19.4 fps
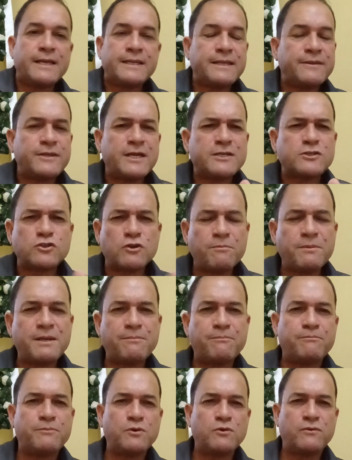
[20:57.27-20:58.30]
There's so many
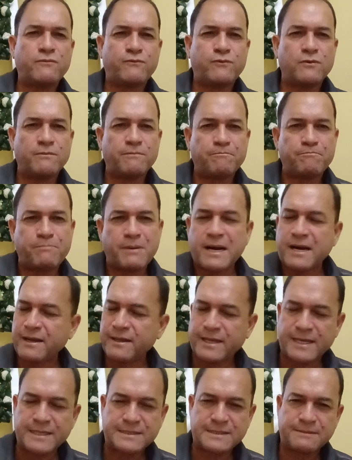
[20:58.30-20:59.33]
beautiful
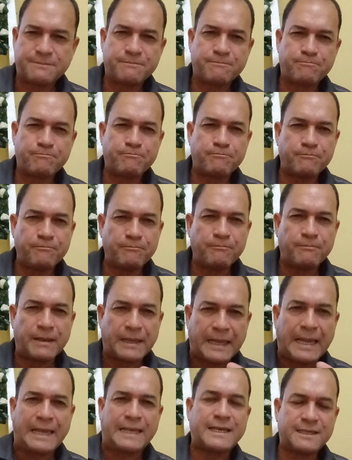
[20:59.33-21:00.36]
paradise,
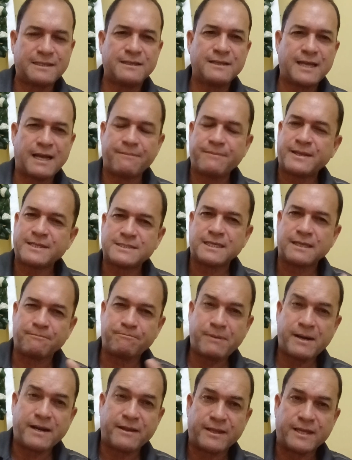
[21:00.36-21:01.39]
like, I'm not saying
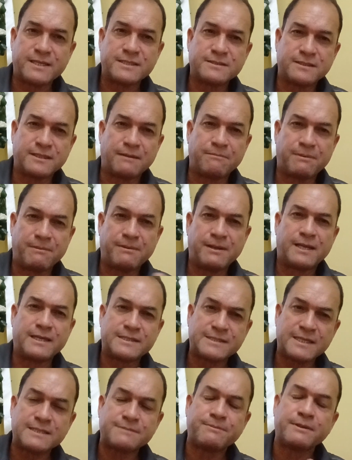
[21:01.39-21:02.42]
paradise in a biblical
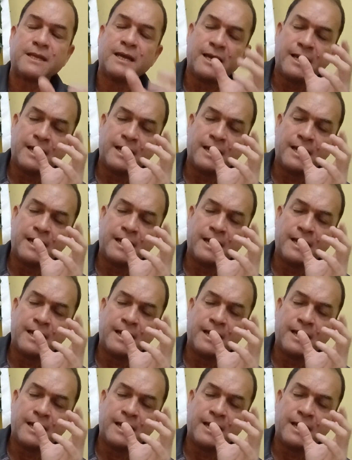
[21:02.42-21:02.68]
sense, but